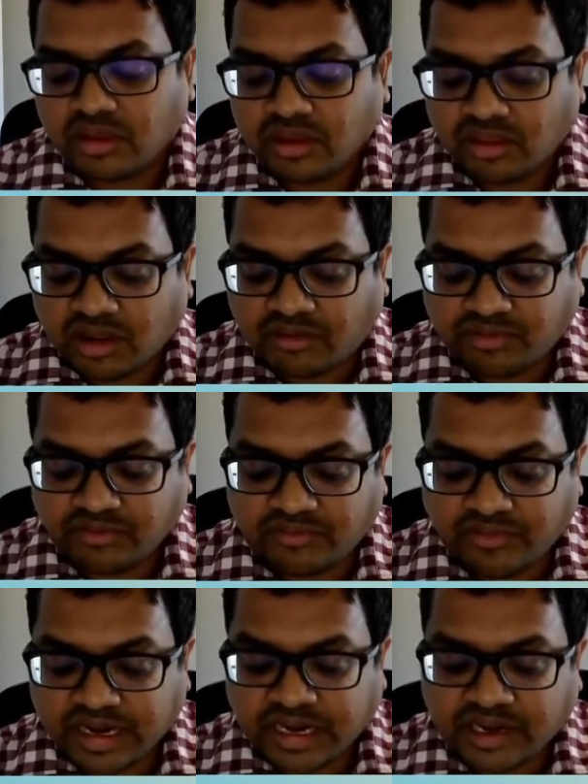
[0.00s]
So after we've
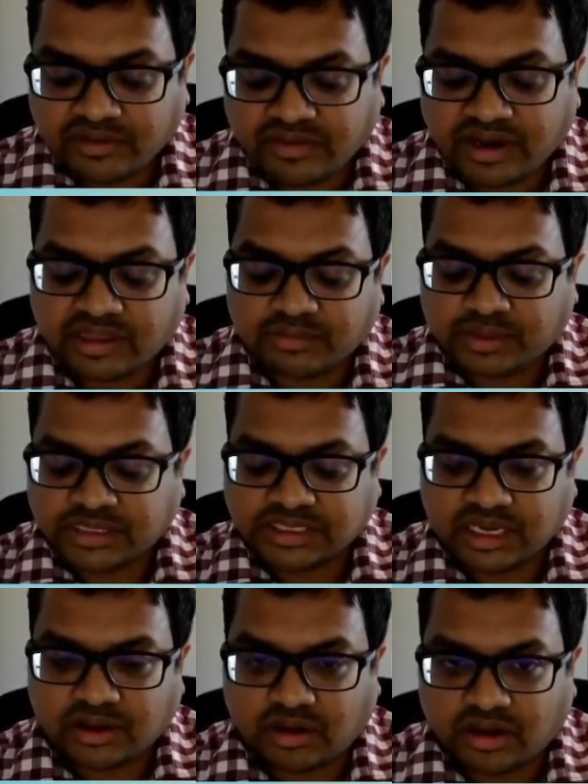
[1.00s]
identified the best
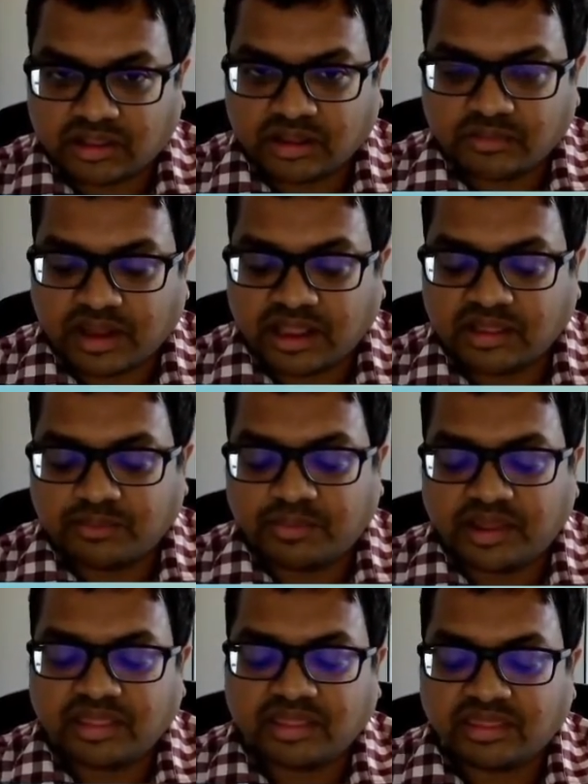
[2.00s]
algorithm and the
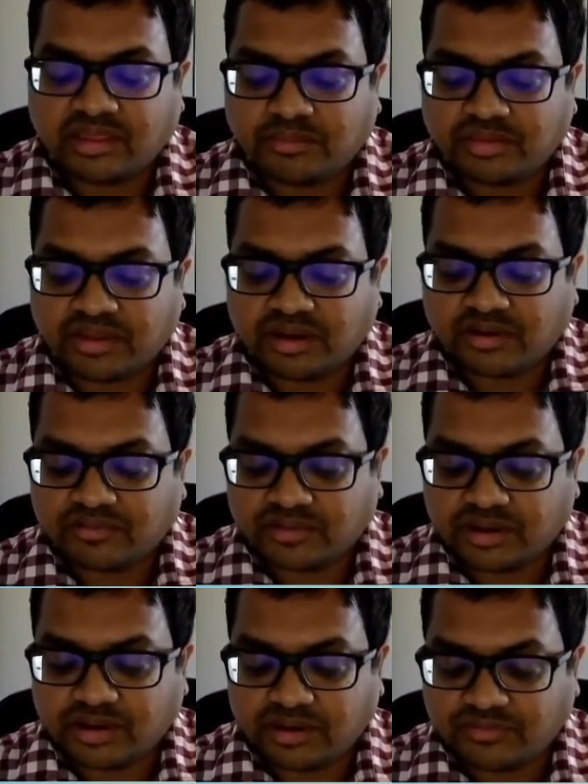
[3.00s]
best subset
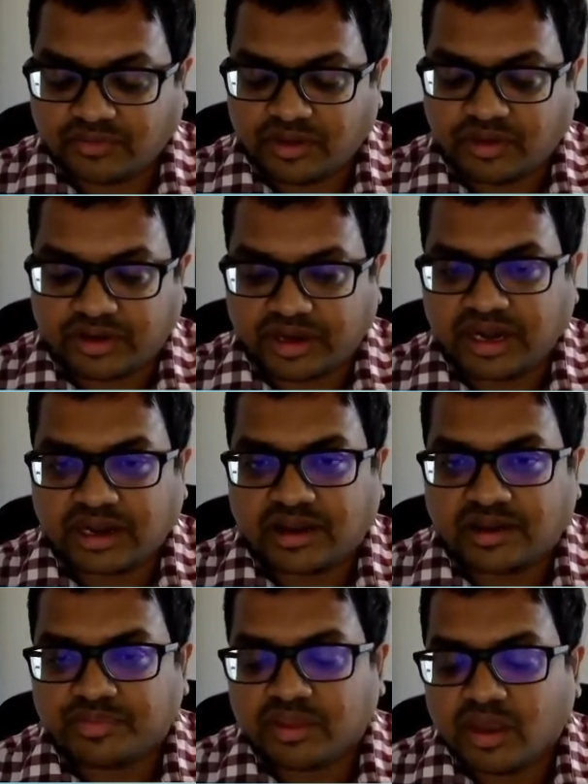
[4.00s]
of for your
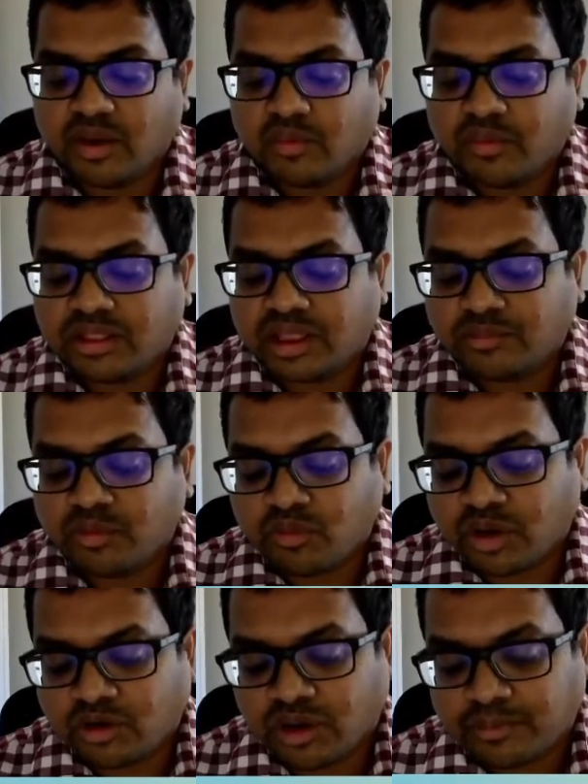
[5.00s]
data, we then move
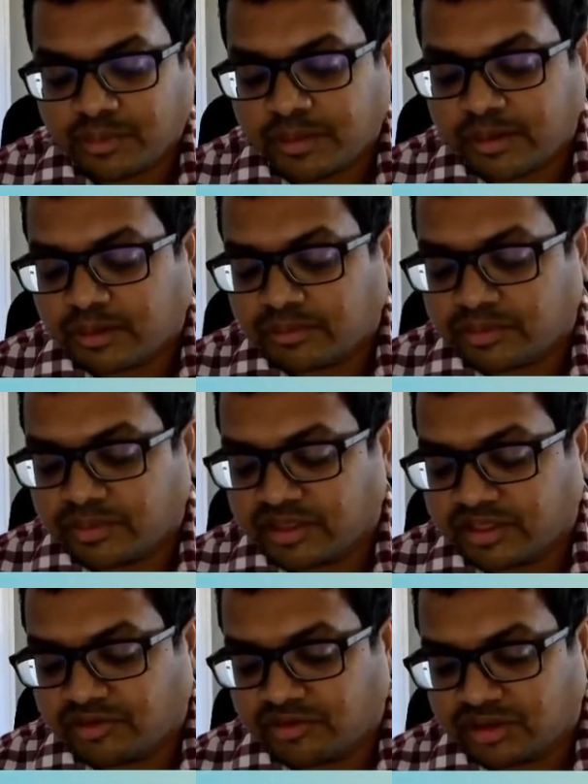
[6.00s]
on to hyperparameter
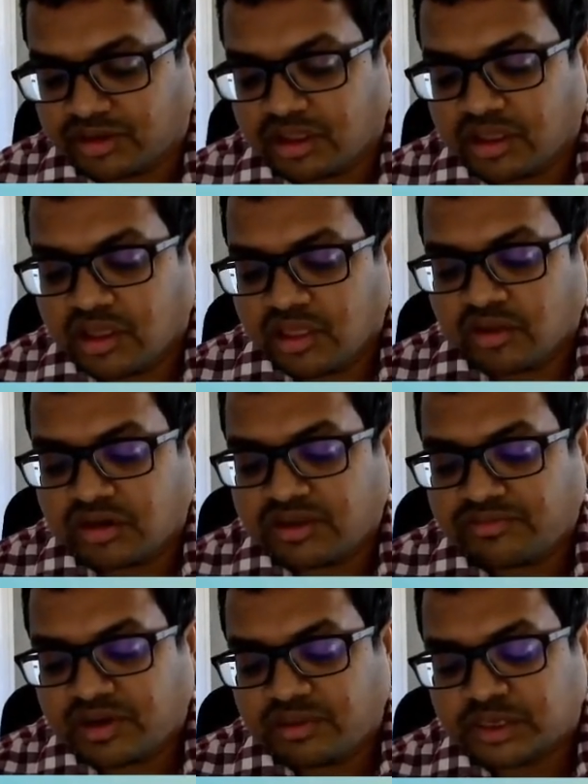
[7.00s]
optimization. So
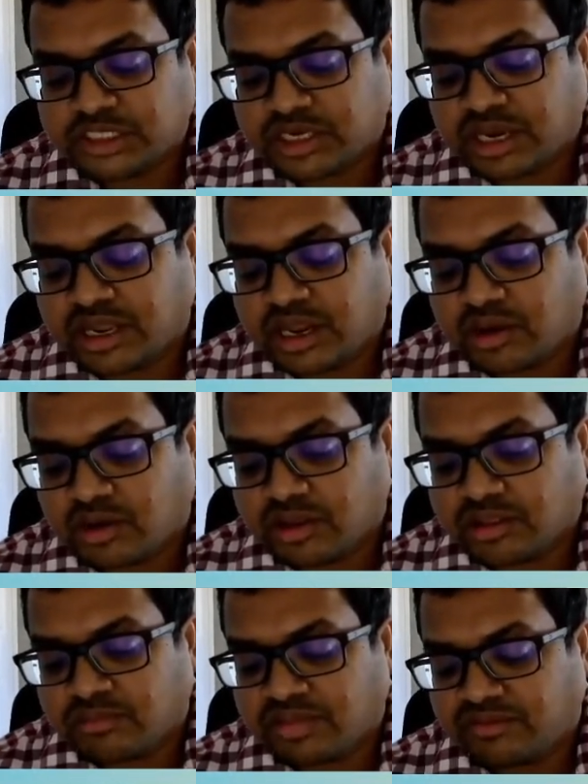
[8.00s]
different machine learning
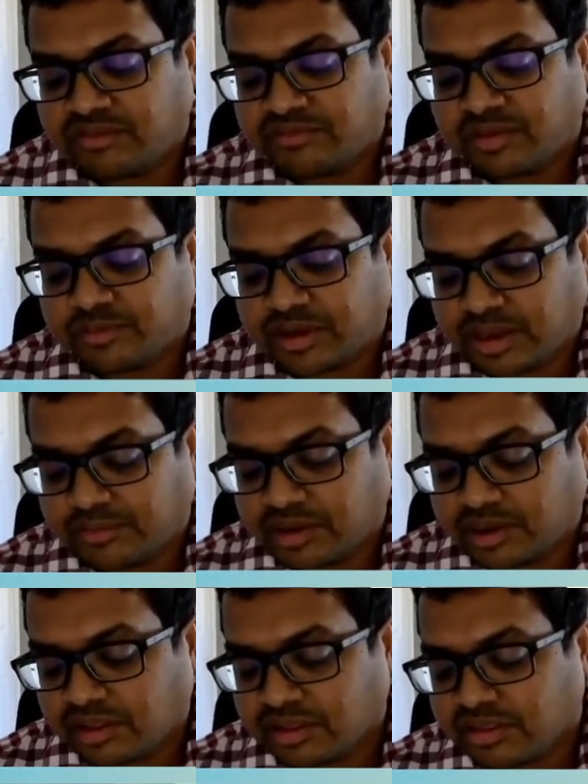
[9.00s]
algorithms have different
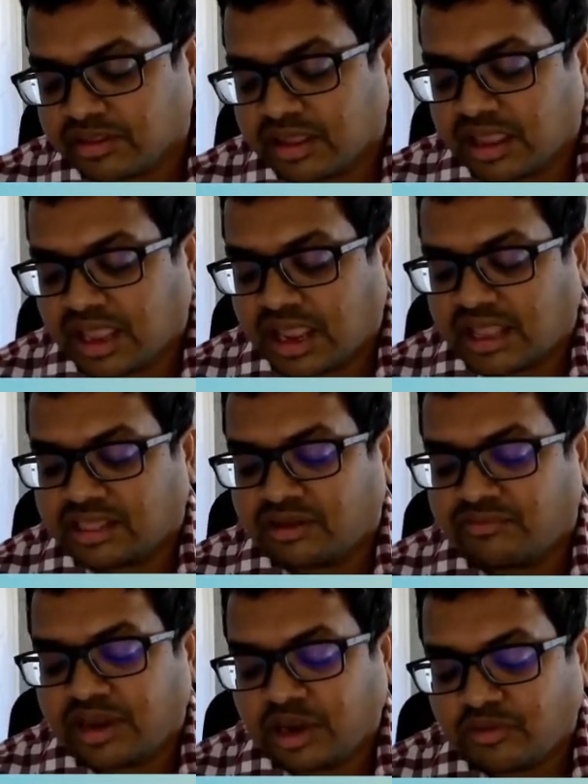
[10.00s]
parameters, and then
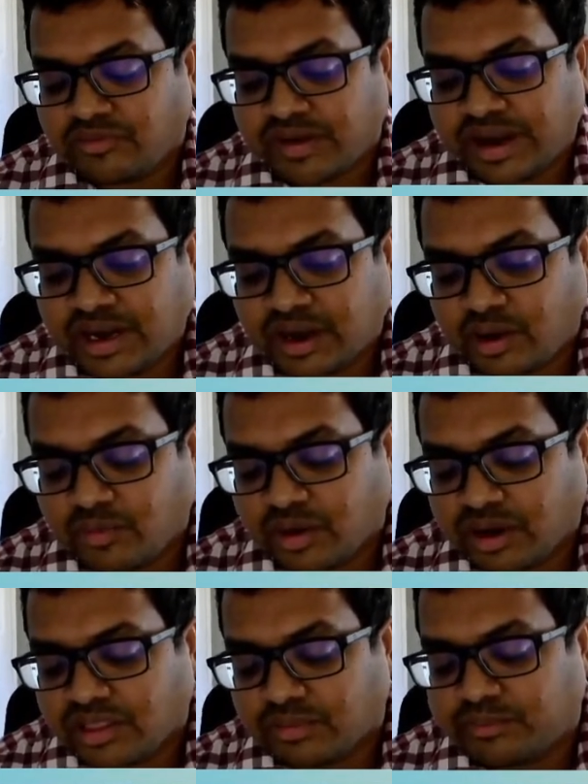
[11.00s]
we need to find out
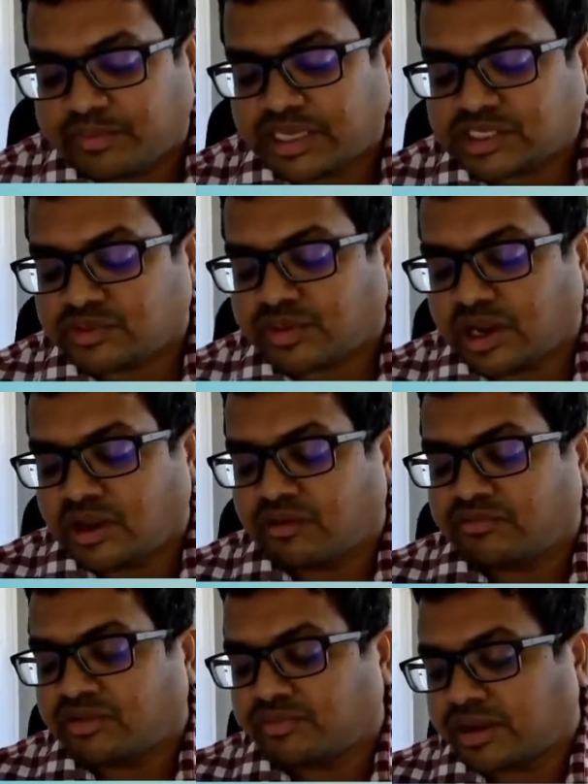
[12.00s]
what is the best value
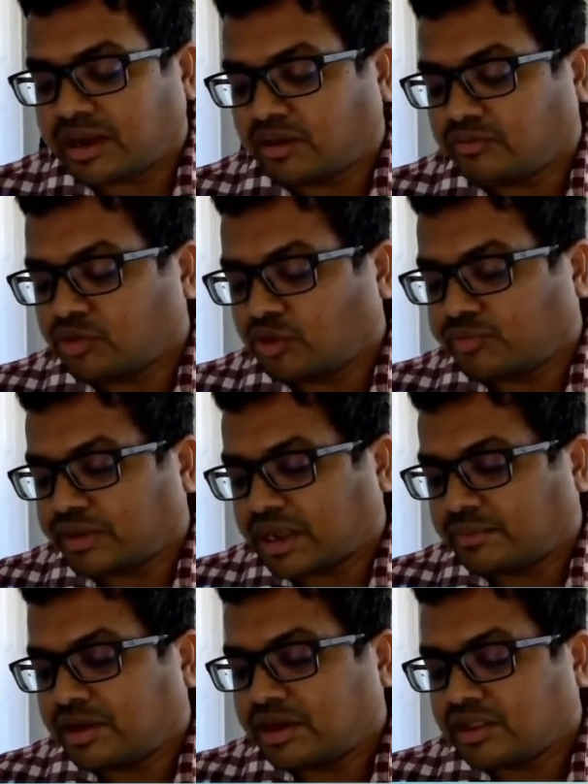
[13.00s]
of of those
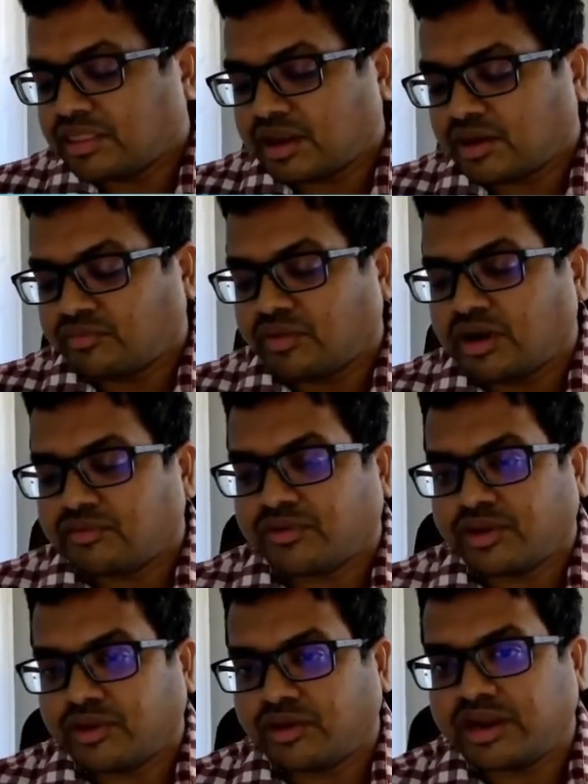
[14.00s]
parameters that work for
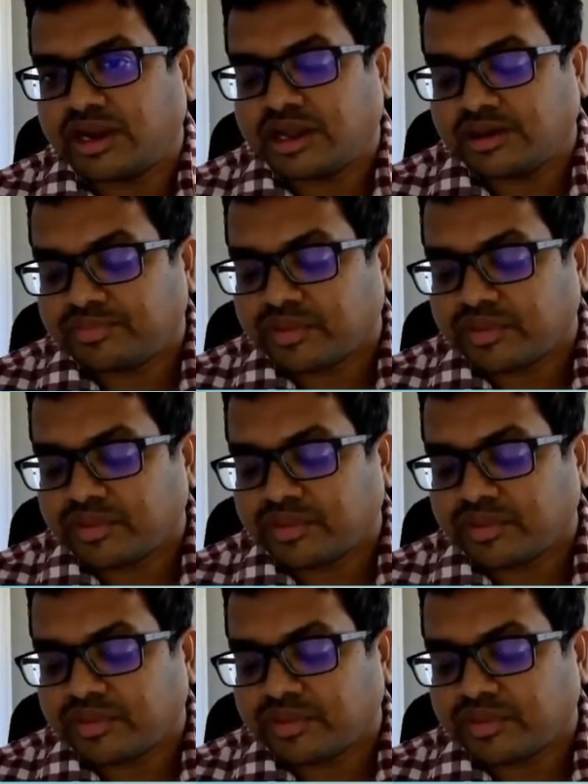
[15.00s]
your data.